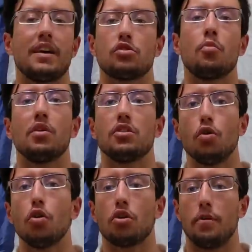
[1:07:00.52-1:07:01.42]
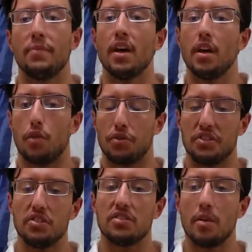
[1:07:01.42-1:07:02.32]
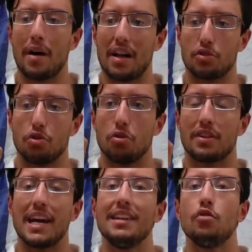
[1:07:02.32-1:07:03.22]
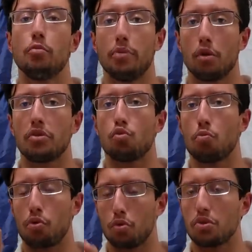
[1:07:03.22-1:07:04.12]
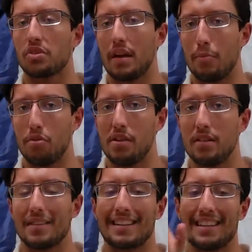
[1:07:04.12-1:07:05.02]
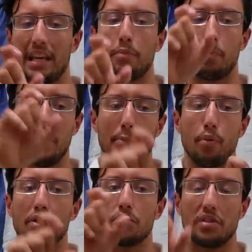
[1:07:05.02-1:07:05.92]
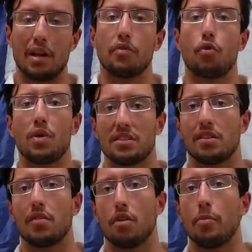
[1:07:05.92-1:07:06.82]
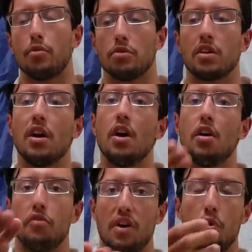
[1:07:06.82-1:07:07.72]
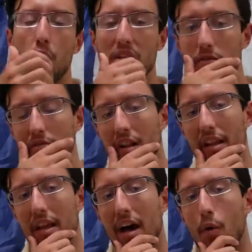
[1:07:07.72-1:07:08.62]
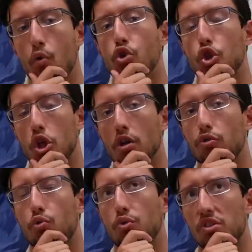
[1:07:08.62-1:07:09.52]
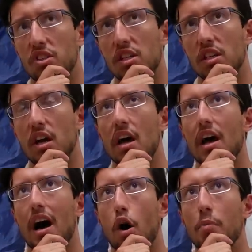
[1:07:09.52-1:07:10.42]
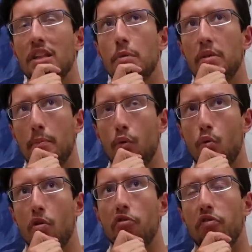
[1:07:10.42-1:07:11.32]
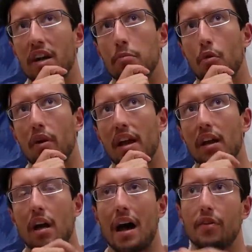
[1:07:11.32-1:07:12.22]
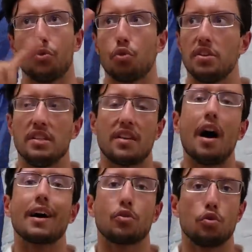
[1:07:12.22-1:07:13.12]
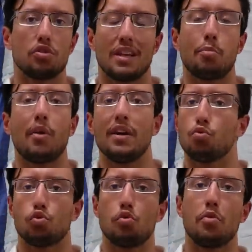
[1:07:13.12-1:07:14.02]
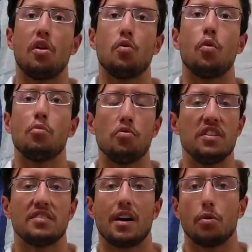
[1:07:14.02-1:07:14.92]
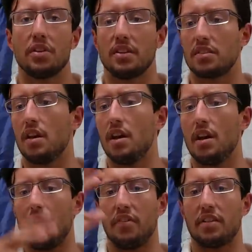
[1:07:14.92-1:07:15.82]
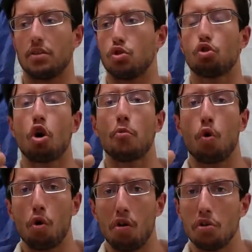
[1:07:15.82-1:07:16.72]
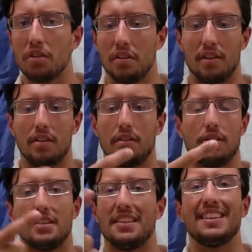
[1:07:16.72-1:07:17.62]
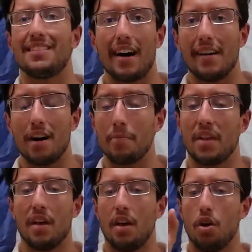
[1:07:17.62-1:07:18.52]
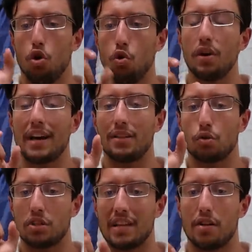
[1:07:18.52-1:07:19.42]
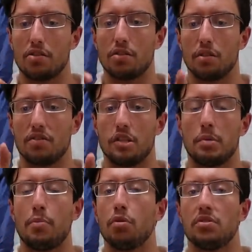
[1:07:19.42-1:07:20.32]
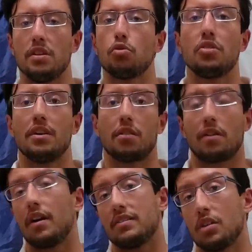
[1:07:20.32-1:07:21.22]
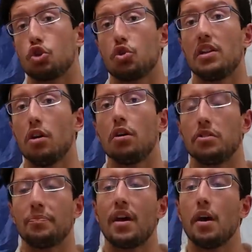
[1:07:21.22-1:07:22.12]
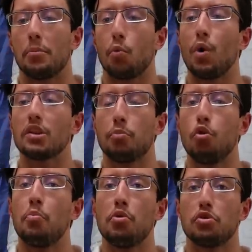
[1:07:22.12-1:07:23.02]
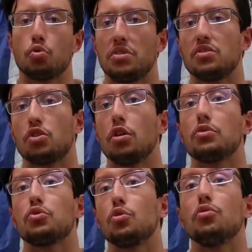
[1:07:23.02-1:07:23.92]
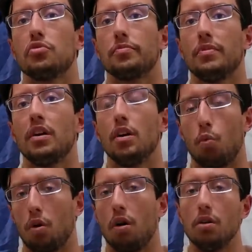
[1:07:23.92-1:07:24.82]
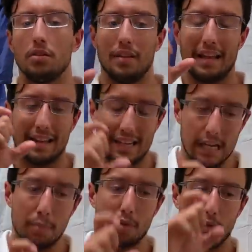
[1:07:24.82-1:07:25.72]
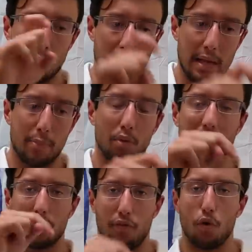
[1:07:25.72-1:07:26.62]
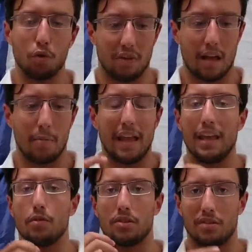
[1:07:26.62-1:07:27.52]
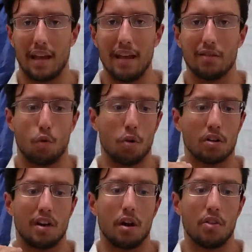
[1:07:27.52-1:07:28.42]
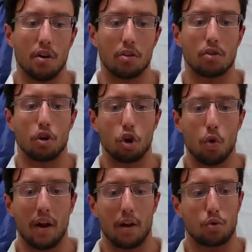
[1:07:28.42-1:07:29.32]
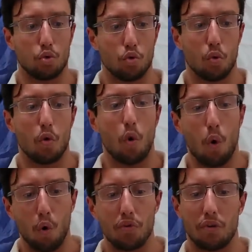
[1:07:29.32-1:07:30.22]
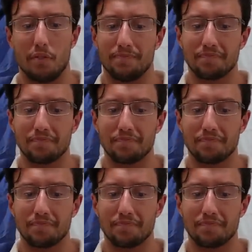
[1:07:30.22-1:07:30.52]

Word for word: by someone younger. The system has an uncanny ability to produce celebrities that keep people in a state of arrested development. Very recently, I was shocked to see how many people were fanboying after these actors that play into superhero movies nowadays. I think there's Tom Holland and then Zendaya. Look at the statuses of these people on the internet. They are essentially God. But what purpose do these gods serve? Well, they keep the people that follow them in a state where they are not going to grow older.